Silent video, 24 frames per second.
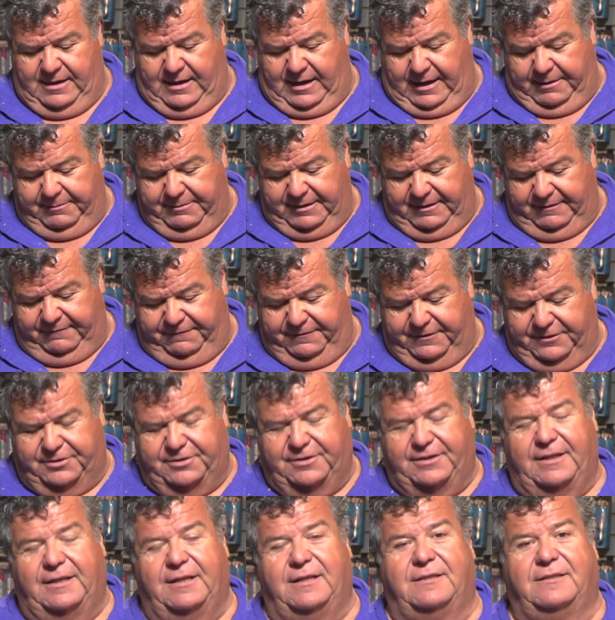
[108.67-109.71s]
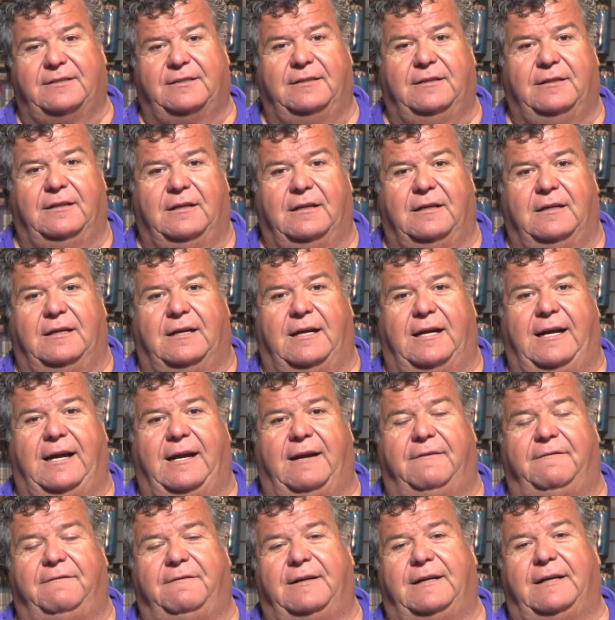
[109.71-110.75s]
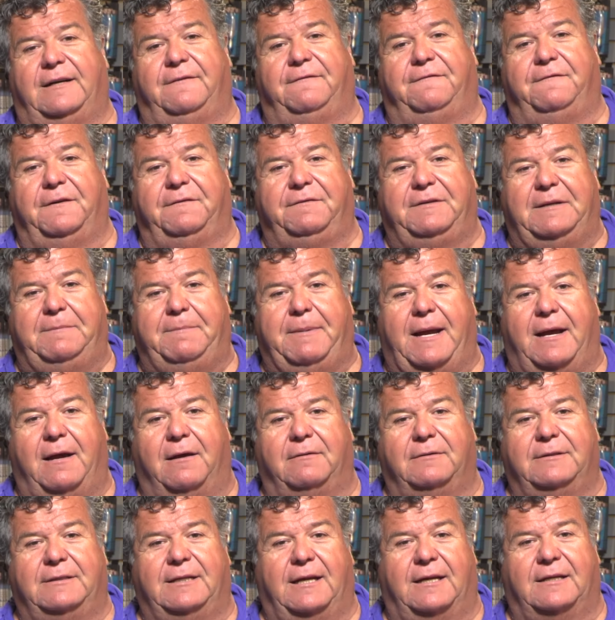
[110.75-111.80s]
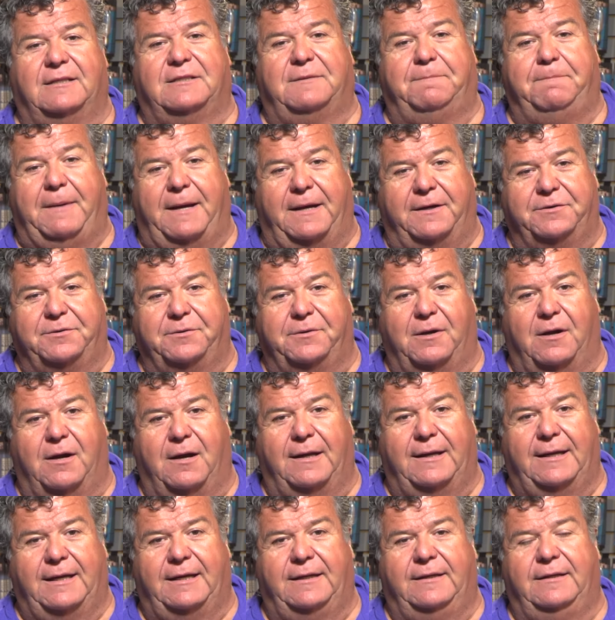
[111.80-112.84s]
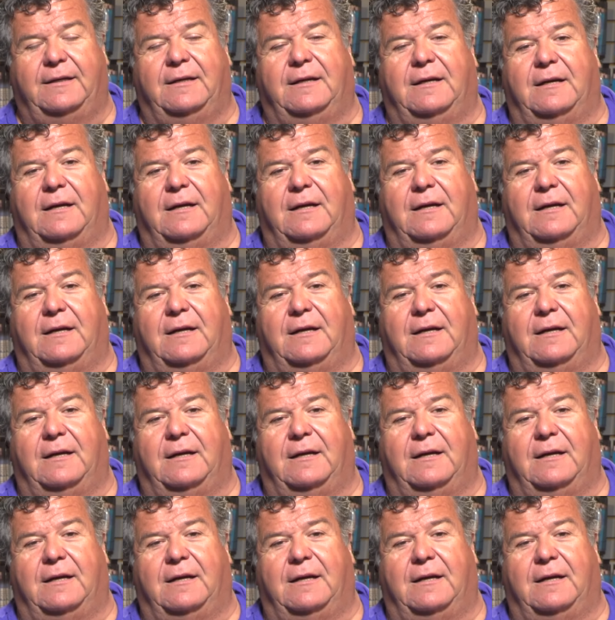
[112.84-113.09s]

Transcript: I'm going to fish this. I have a 50 pound test Spectra on it.